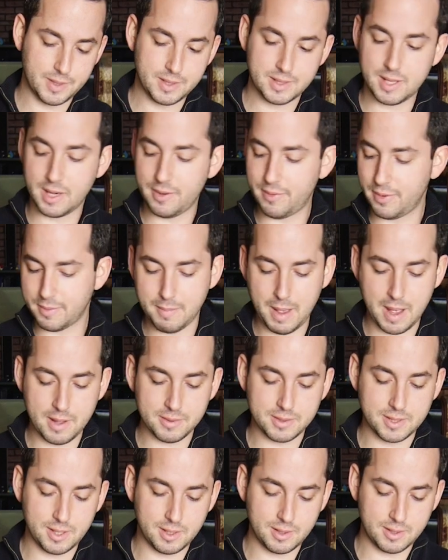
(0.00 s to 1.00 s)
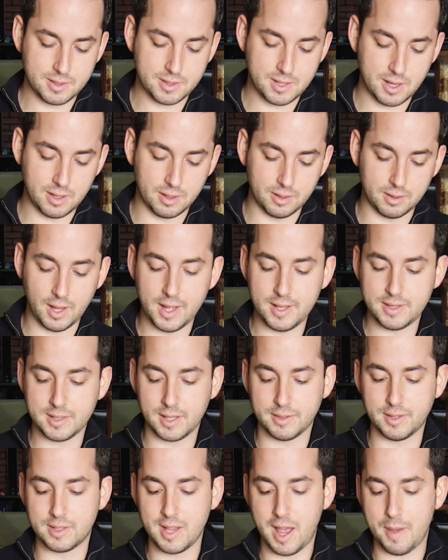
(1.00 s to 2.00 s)
instead of mounting, say, a light
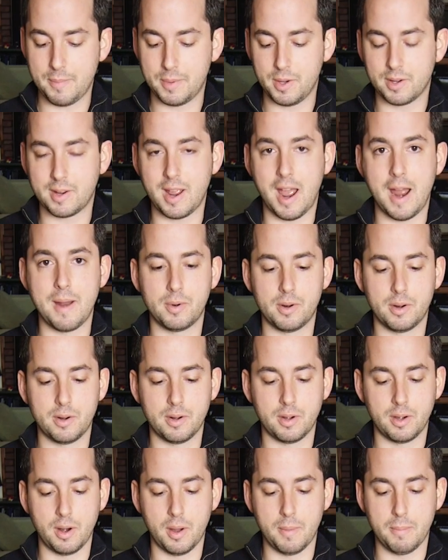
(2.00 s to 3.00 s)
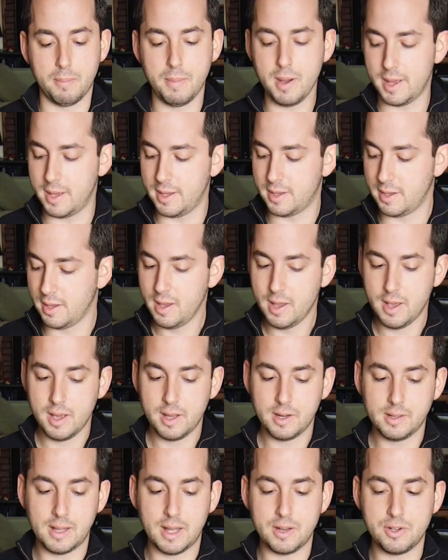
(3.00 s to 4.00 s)
on the top of your camera or a mic,
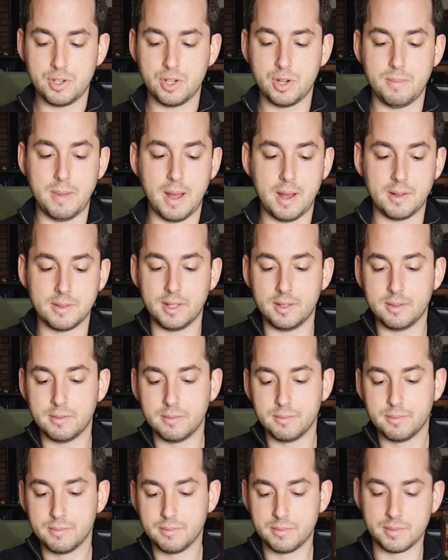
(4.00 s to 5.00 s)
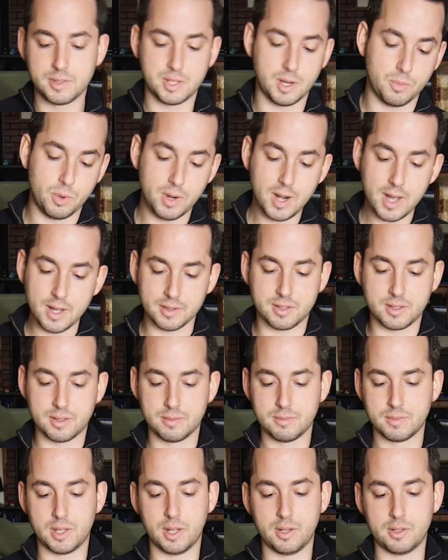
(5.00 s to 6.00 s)
it allows you to mount it somewhere
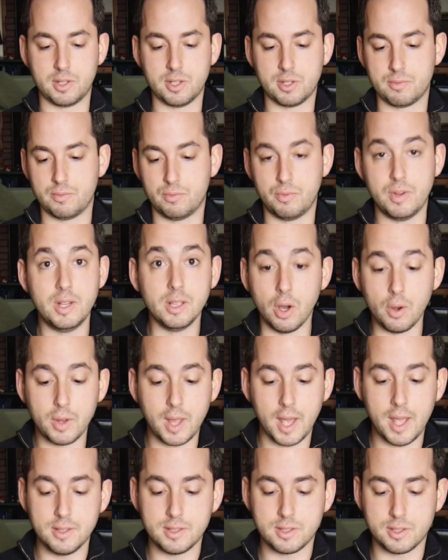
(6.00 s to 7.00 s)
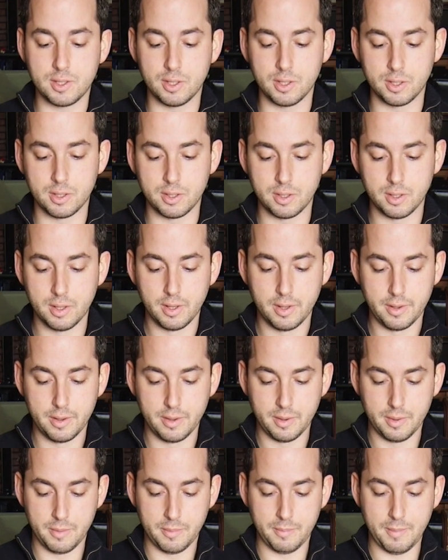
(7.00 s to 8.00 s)
else. So it just relocates your
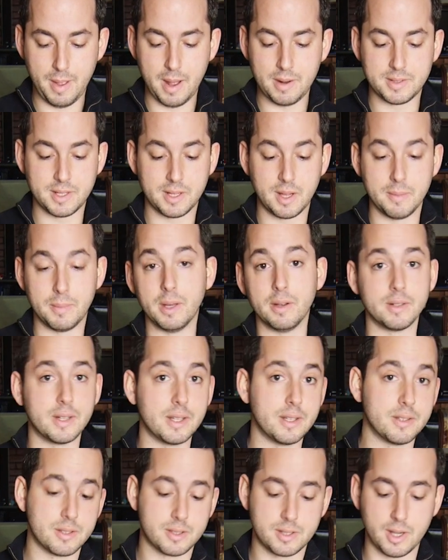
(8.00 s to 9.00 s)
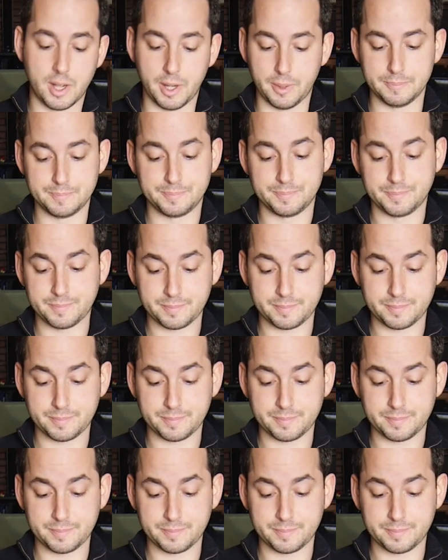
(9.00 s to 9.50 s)
mounting abilities. So